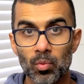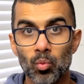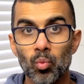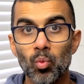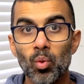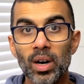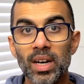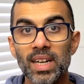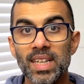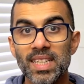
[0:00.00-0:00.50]

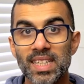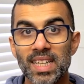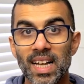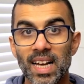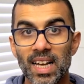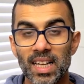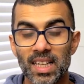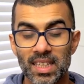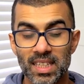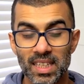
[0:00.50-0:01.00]
One is
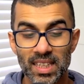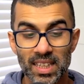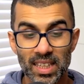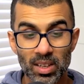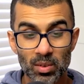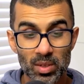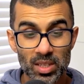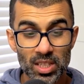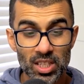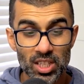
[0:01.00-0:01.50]
that
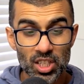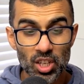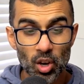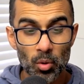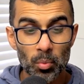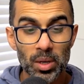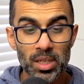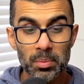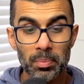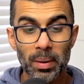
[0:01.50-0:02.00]
there is so
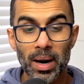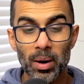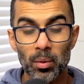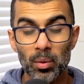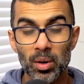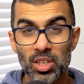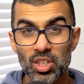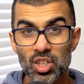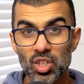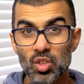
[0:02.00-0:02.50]
much
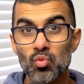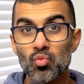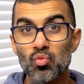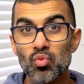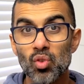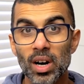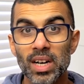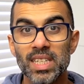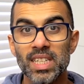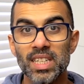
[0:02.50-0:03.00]
power in just
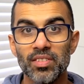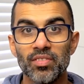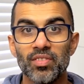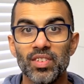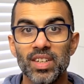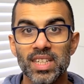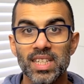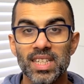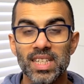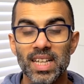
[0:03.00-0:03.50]
writing
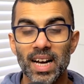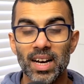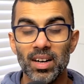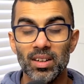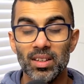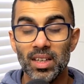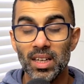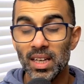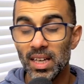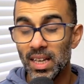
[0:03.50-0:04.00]
things down.